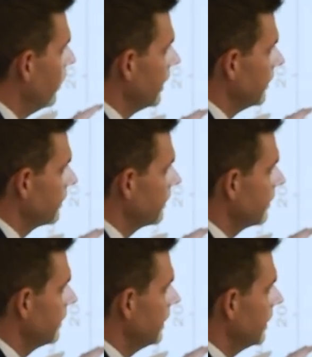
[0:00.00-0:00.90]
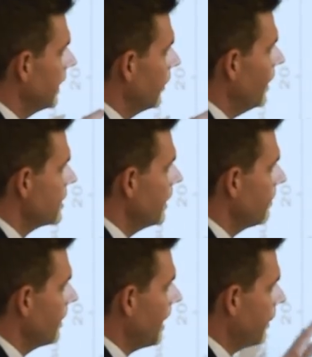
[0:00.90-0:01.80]
points. Now, it went
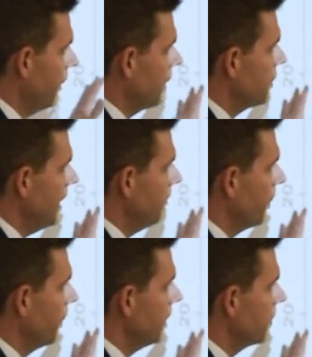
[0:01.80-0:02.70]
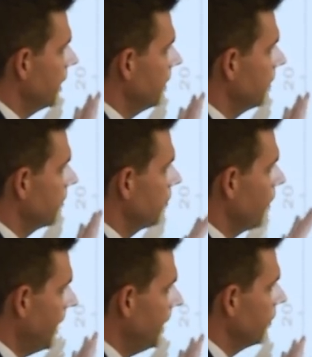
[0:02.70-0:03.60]
up by about 13 points in
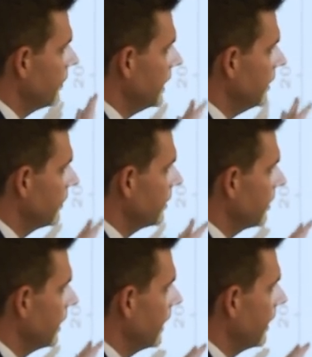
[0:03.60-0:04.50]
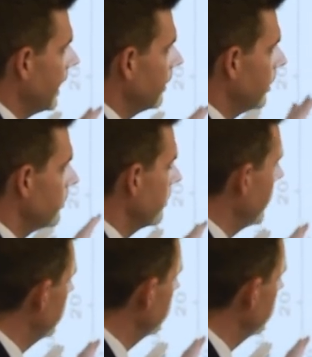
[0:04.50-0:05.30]
Remain seats, something like that, the most